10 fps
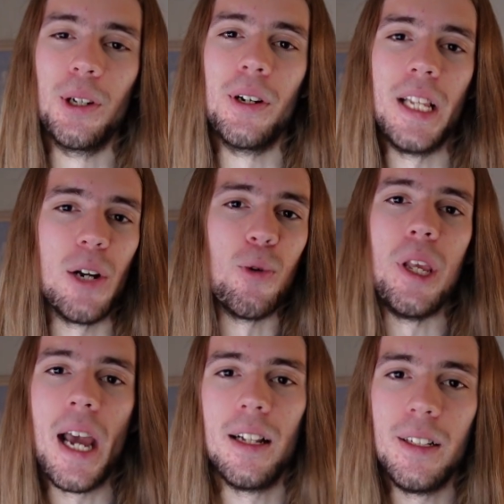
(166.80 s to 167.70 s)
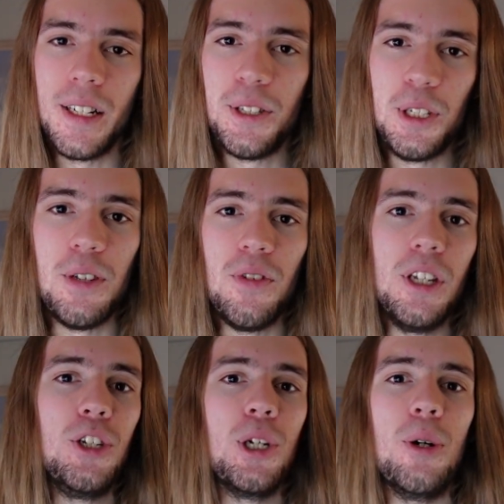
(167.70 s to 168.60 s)
learn that reality
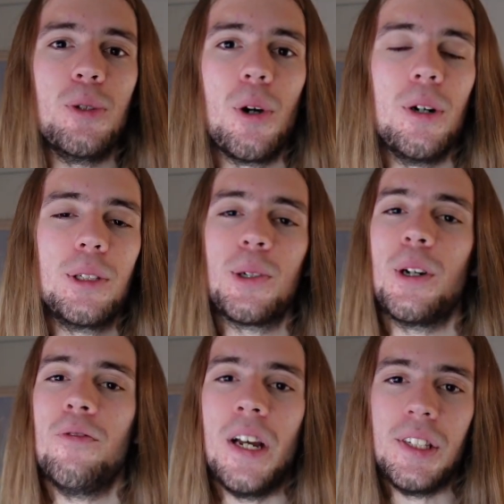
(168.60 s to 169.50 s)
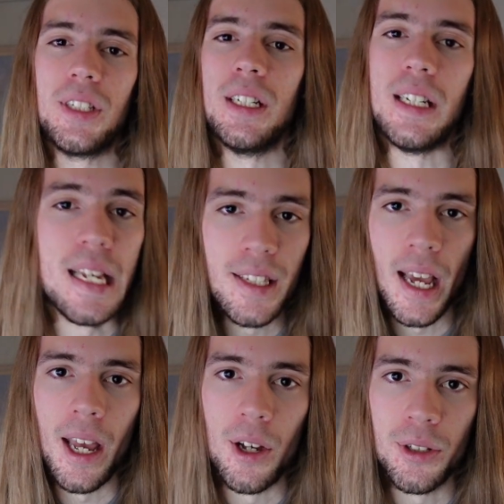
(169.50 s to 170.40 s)
TV shows alter events and
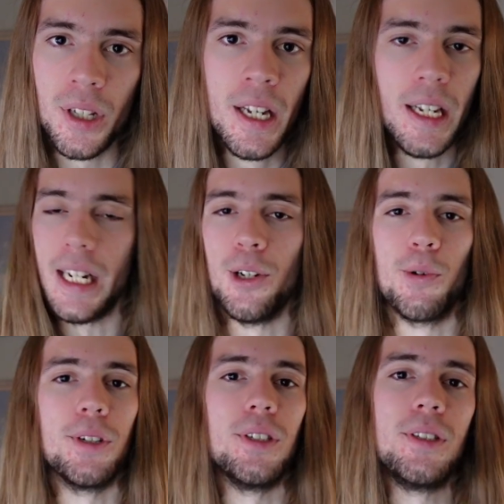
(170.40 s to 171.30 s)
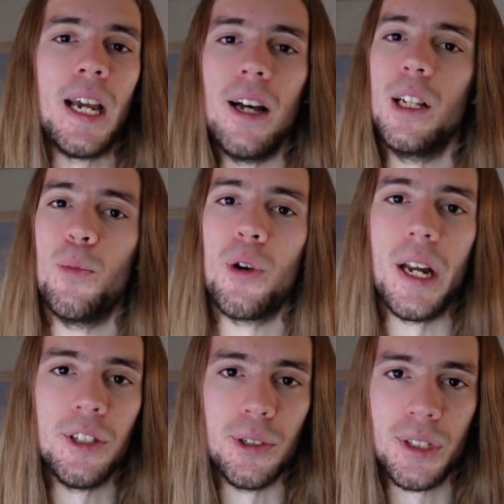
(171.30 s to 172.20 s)
details in order to tell a more
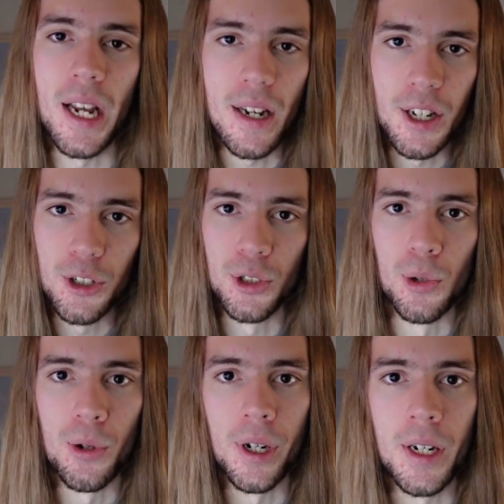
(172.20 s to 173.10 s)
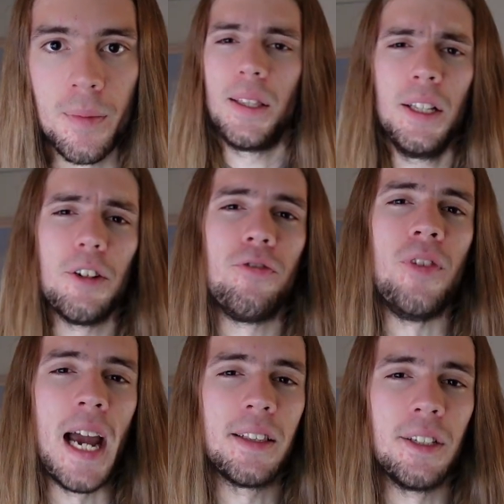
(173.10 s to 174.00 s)
entertaining story. I think the
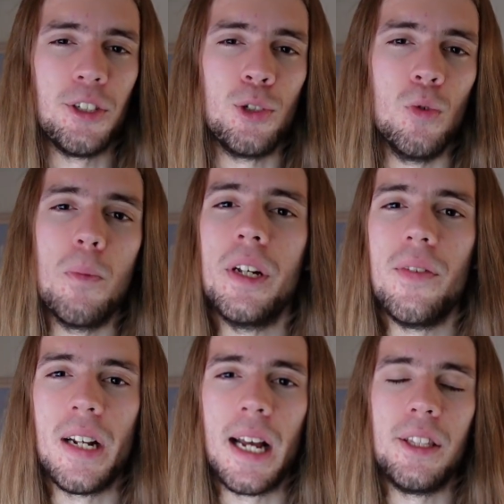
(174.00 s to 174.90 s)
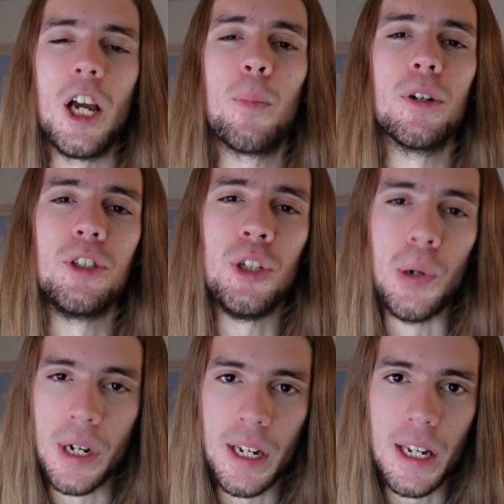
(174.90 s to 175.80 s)
fact that this woman even had the
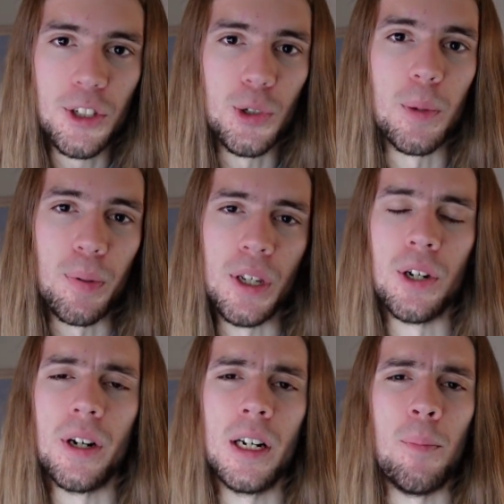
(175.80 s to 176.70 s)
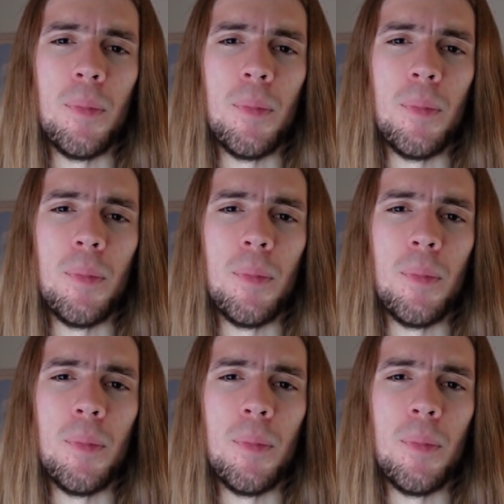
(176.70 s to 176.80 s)
opportunity to appear in a